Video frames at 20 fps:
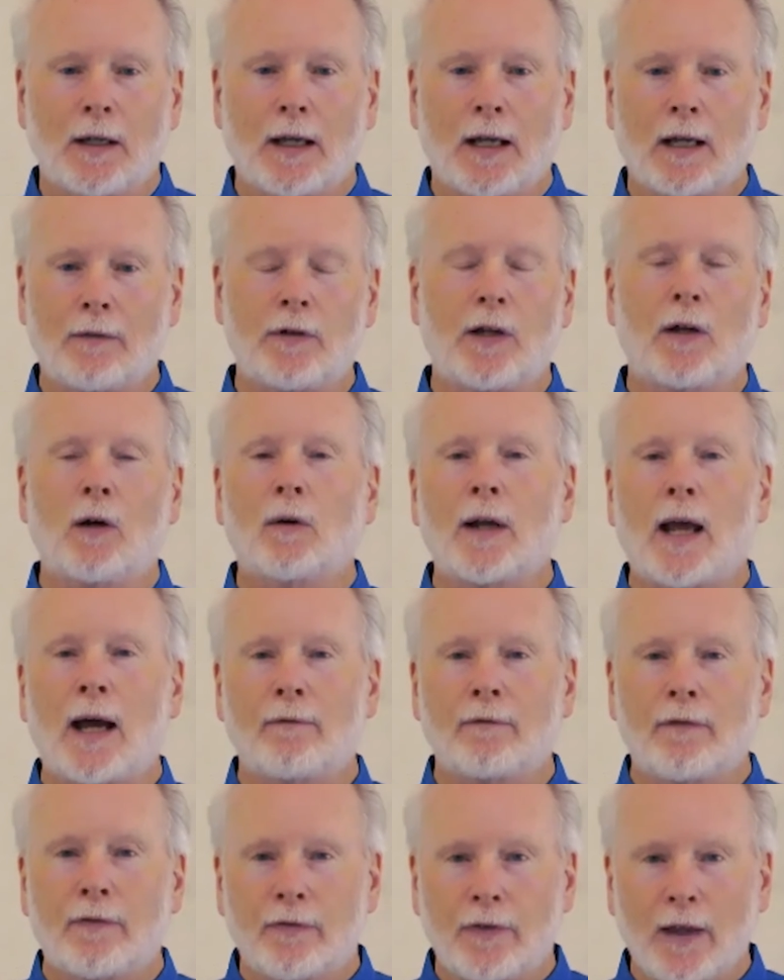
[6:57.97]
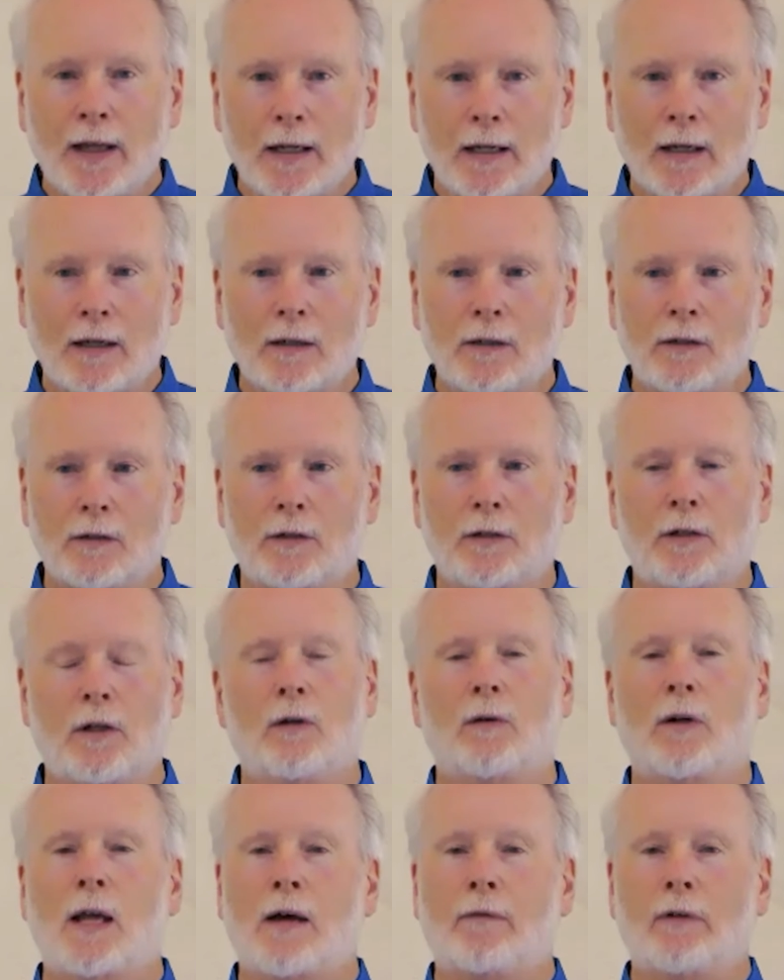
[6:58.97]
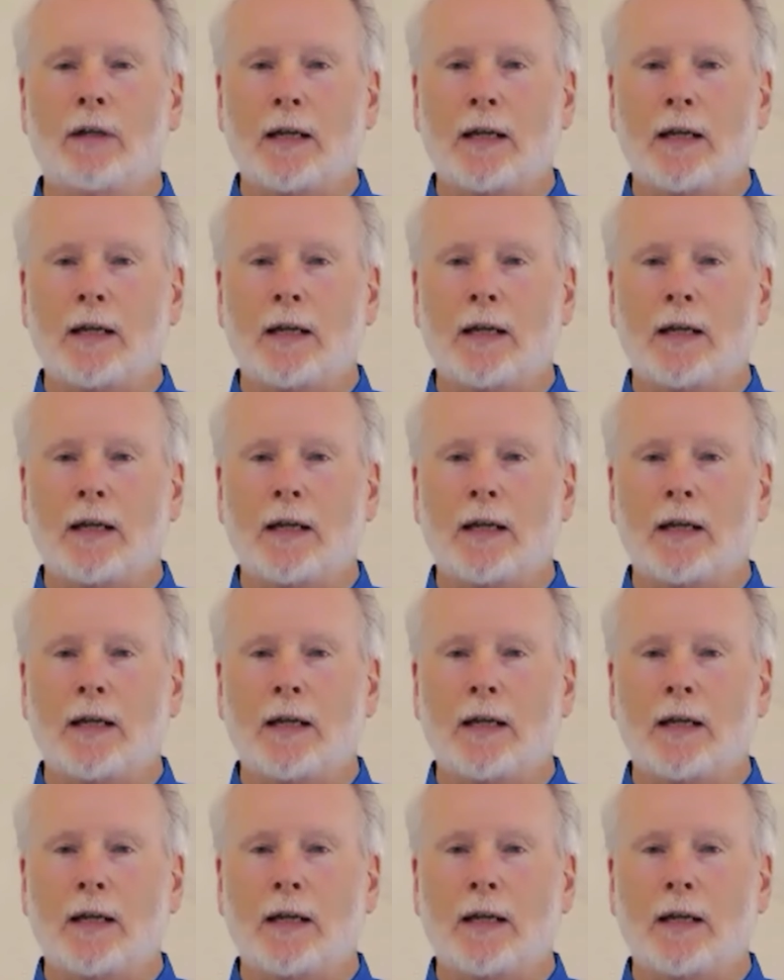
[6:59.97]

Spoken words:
And if you don't have things, you don't have